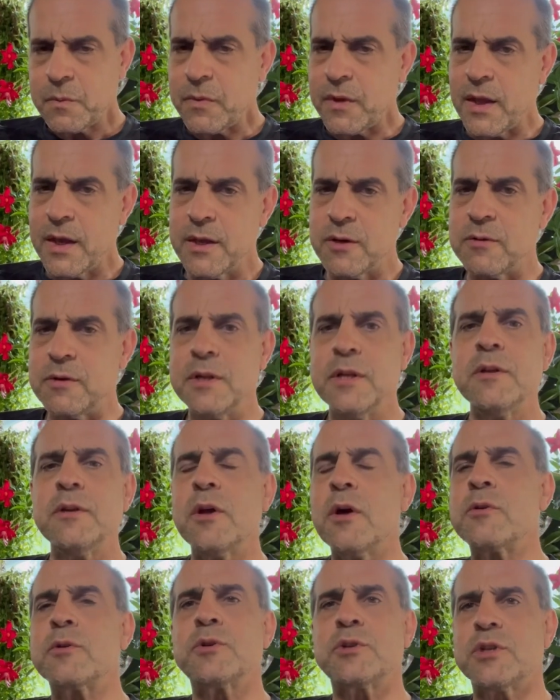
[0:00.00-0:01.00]
And you need to
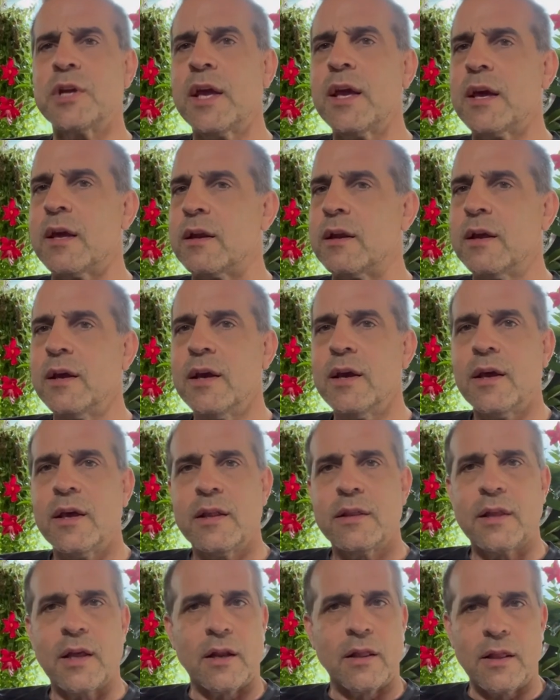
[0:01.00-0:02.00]
understand
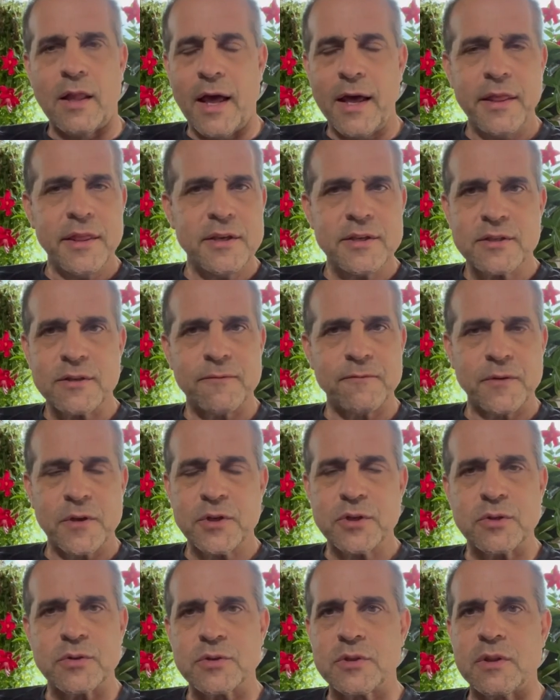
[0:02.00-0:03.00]
that a lot of these
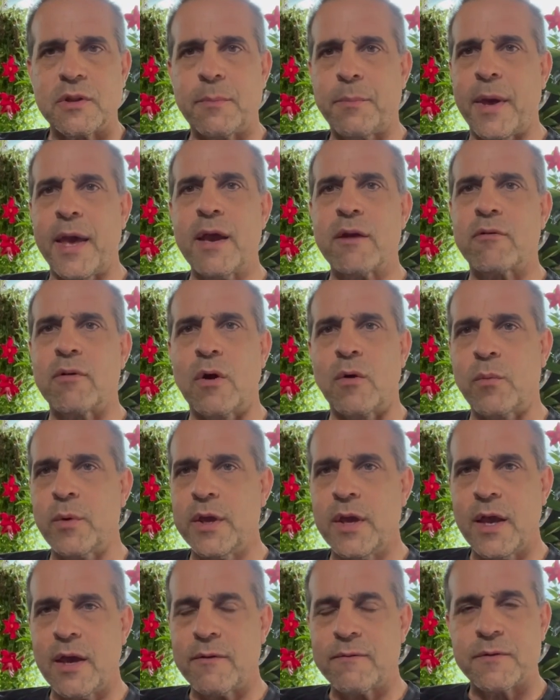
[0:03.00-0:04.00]
officials in the background, we
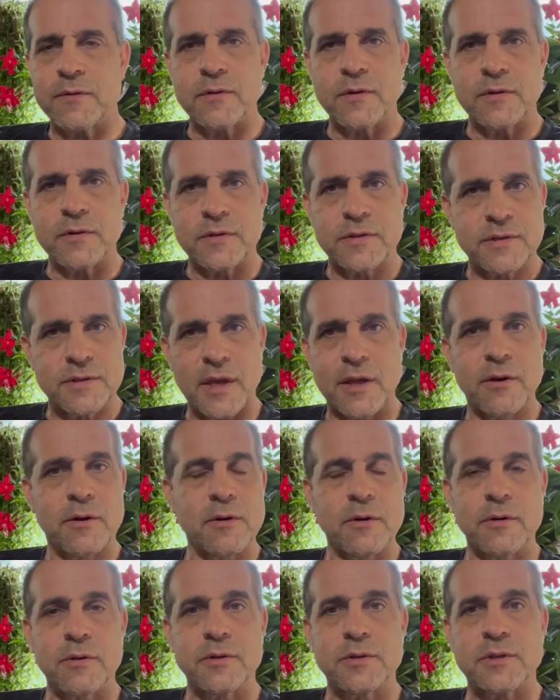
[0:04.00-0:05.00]
have
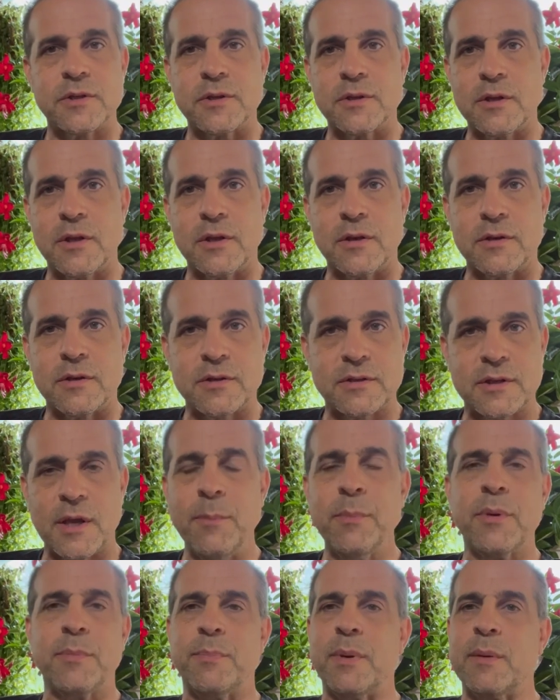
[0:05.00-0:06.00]
senators and
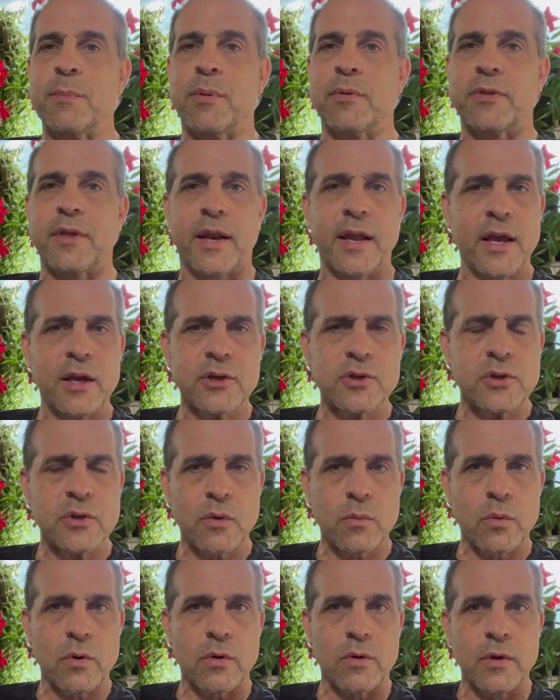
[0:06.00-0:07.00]
assembly people that actually
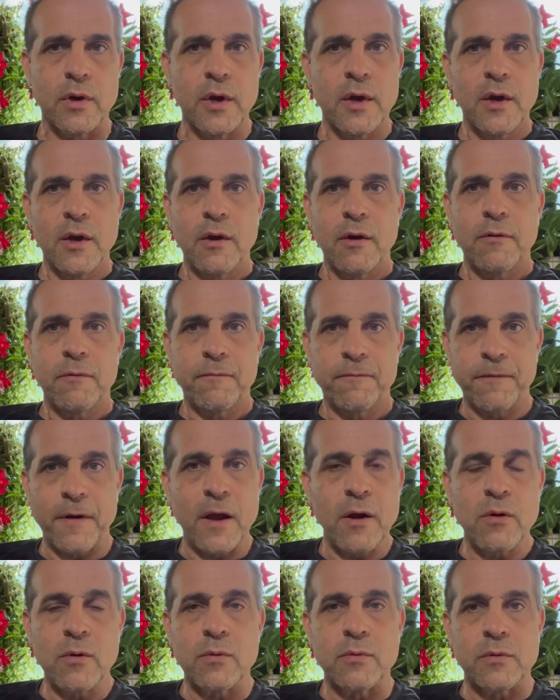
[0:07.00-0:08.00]
were
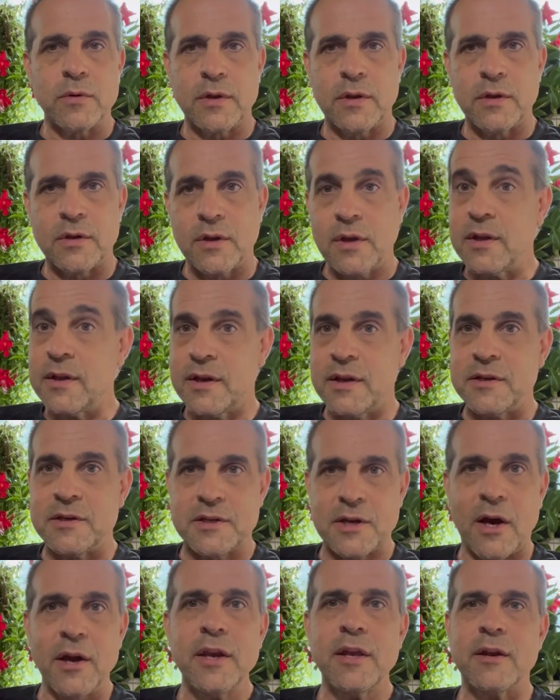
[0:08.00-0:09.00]
found and
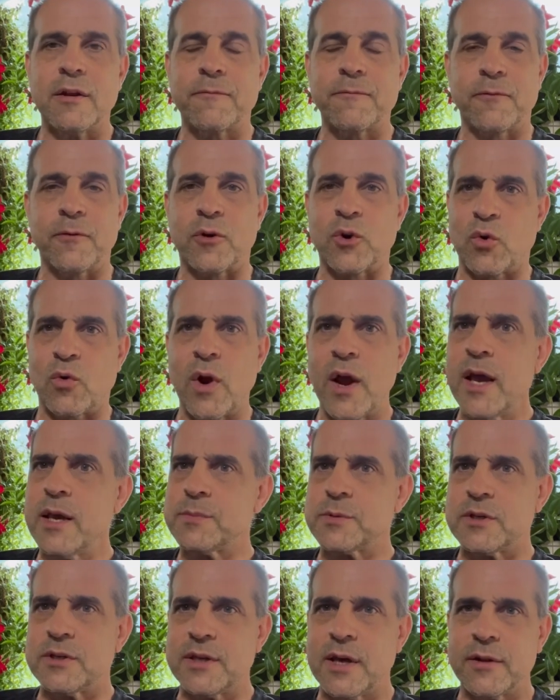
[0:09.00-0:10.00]
indicted for
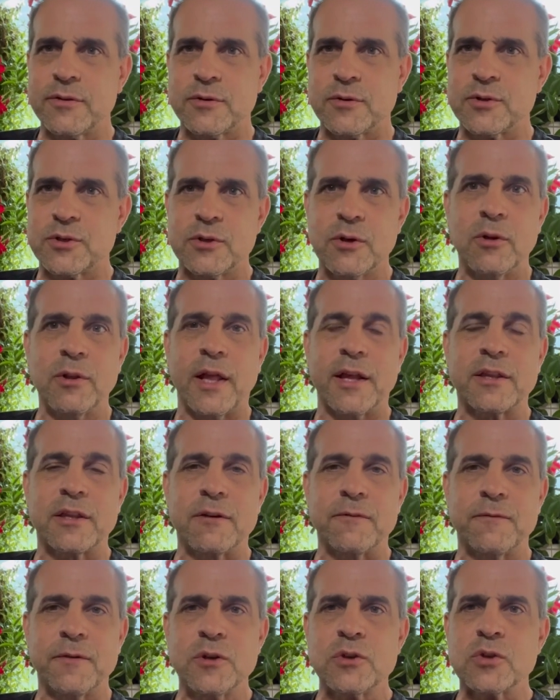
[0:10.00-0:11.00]
crimes, and yet they're still elected
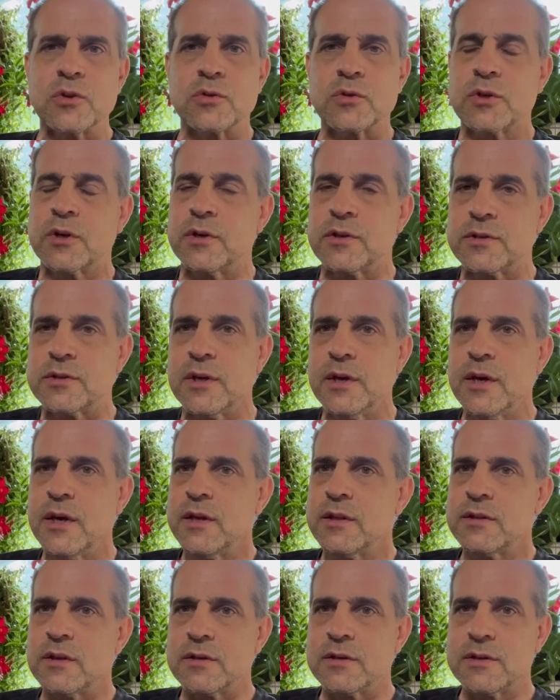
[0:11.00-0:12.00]
officials because
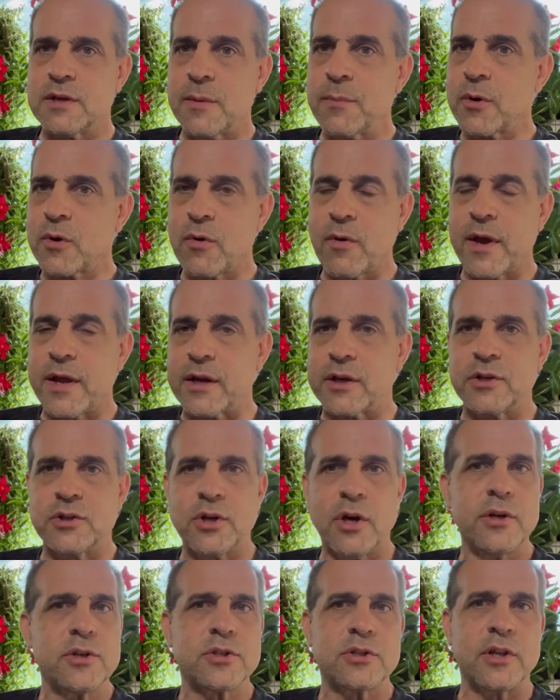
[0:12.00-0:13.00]
the Democratic
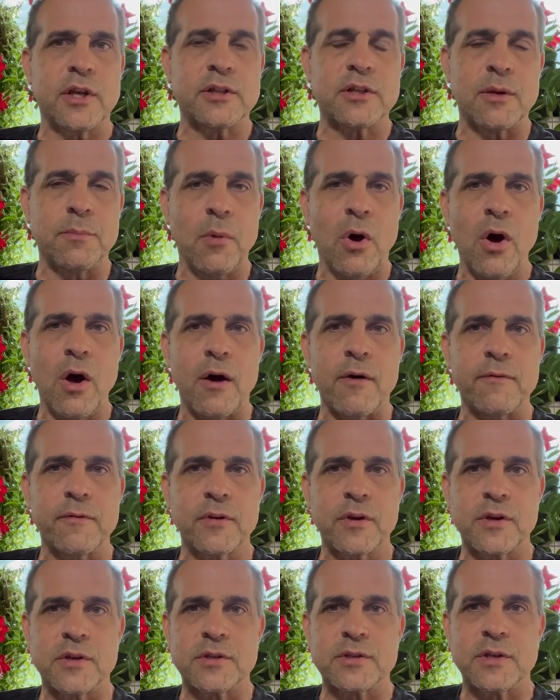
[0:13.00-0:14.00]
judge let them off.
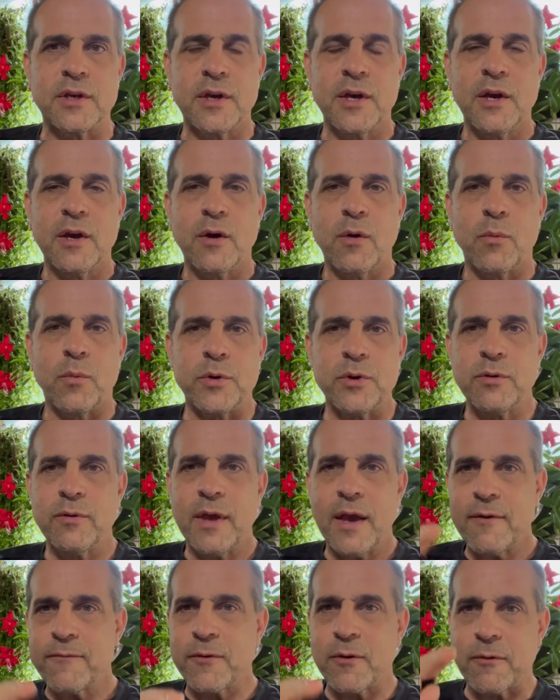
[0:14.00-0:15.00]
Because when you
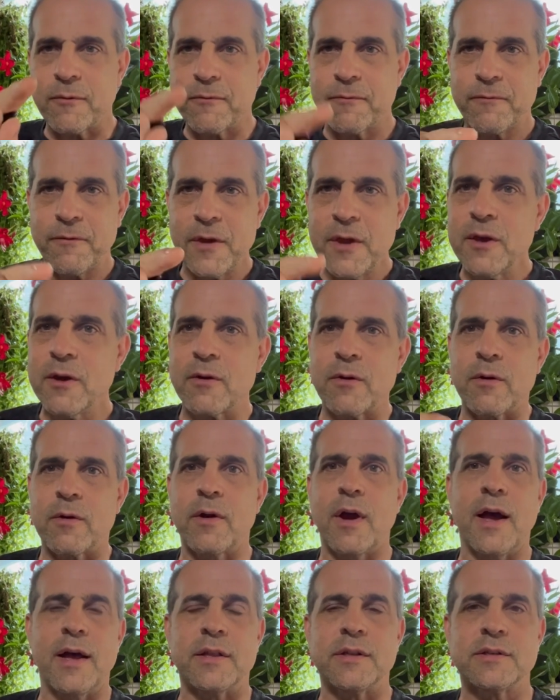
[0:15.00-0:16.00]
have your
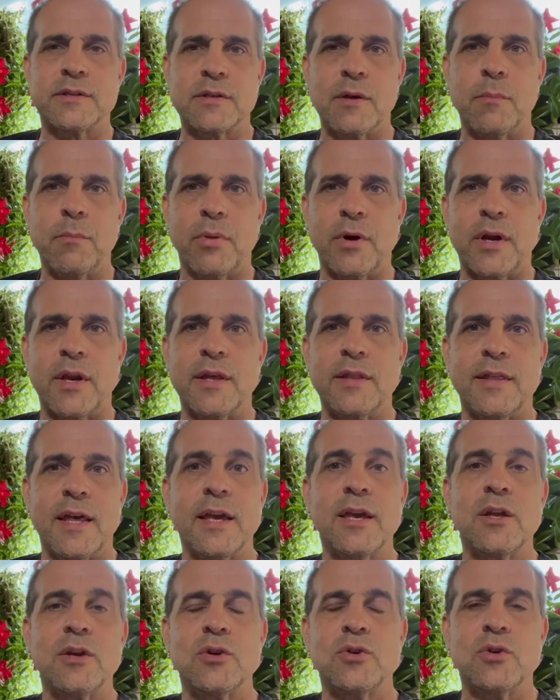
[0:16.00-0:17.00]
finger on somebody, they
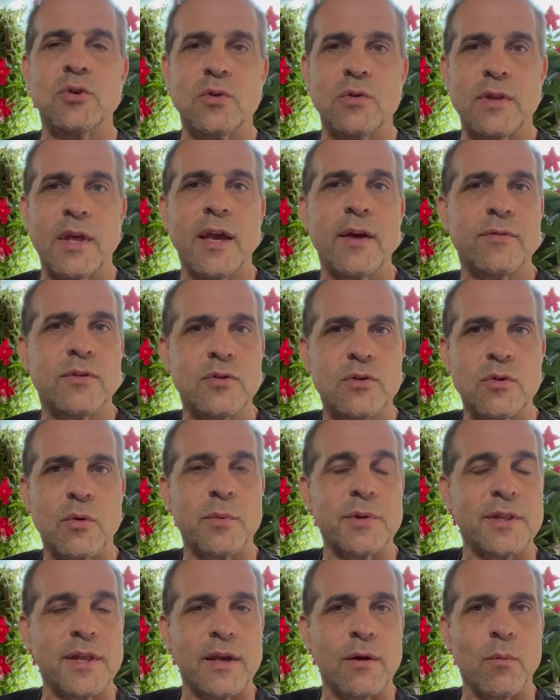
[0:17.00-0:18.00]
have to do
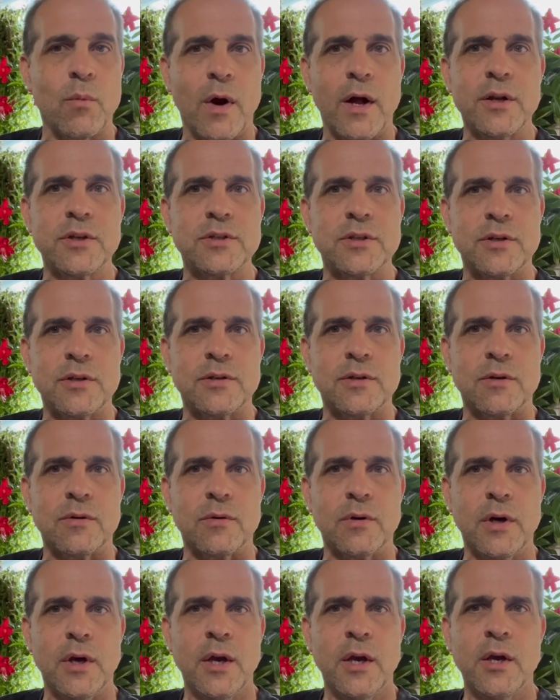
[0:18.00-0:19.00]
what they want you to do.
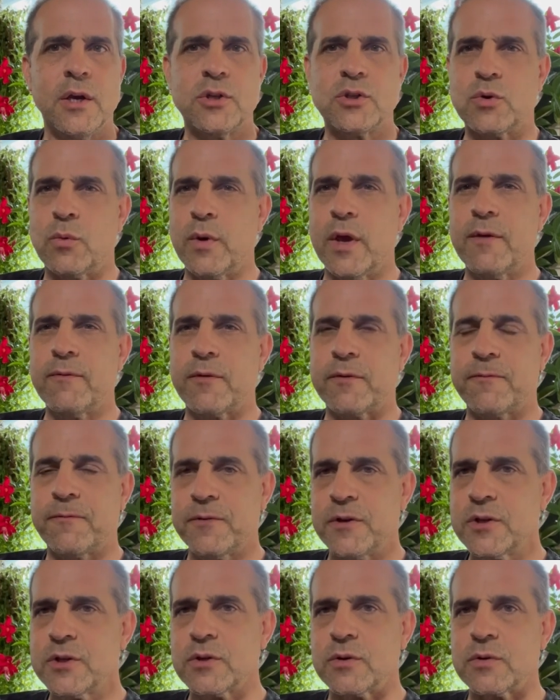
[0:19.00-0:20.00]
So we have
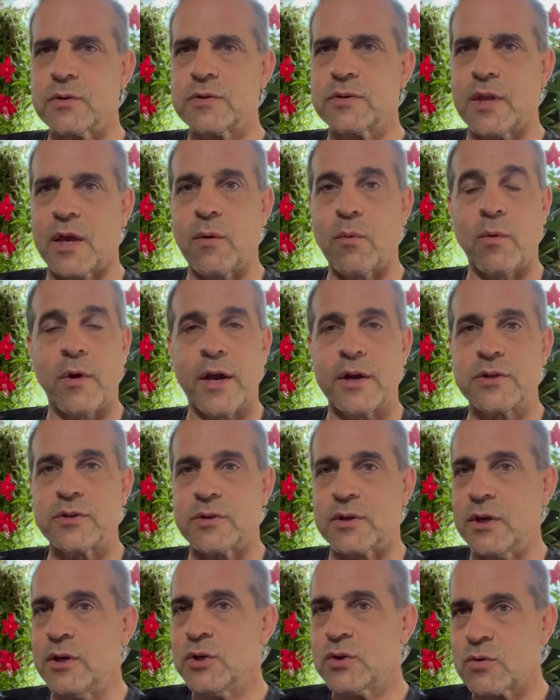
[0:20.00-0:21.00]
officials that were
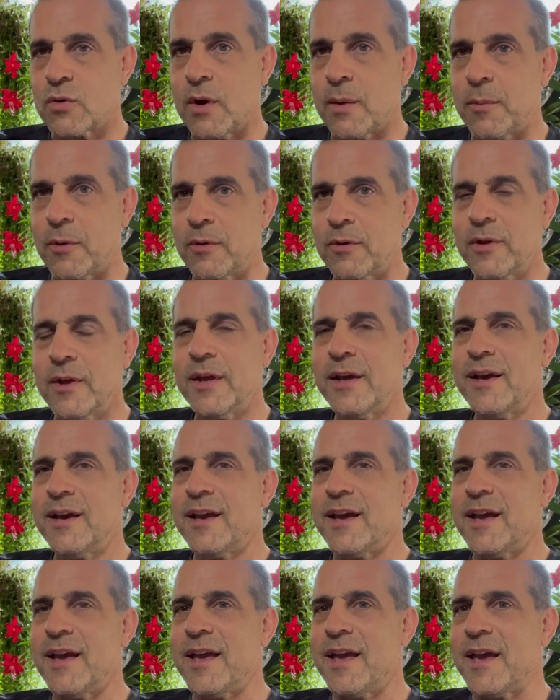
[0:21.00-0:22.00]
actually in trouble,
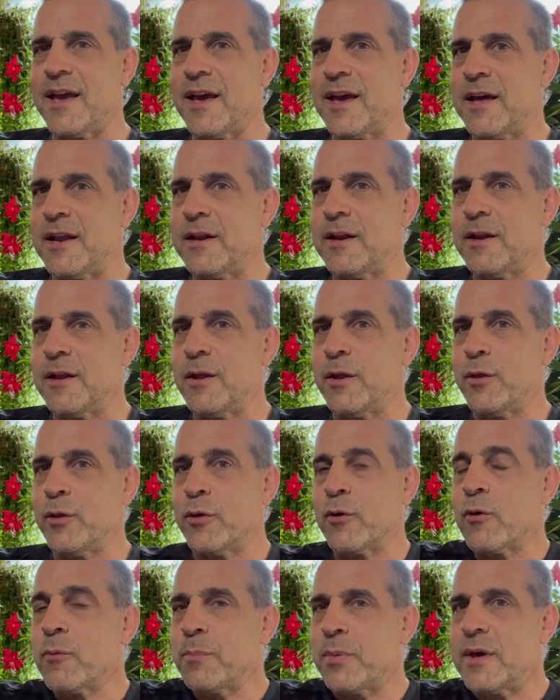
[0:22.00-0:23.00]
and
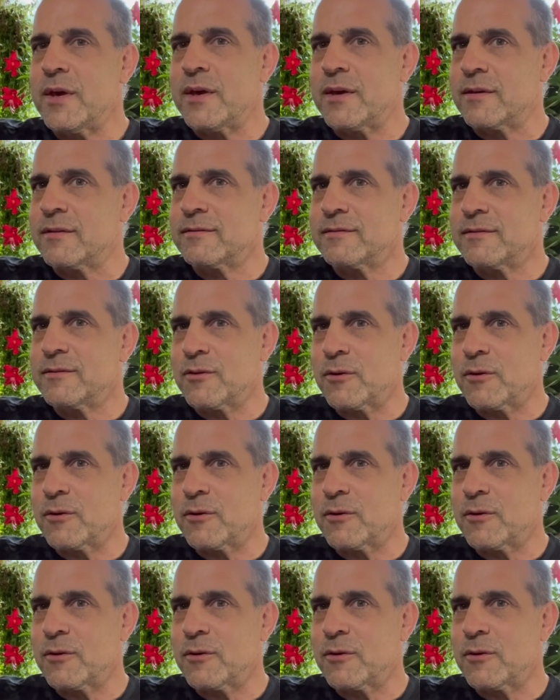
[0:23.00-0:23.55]
they're being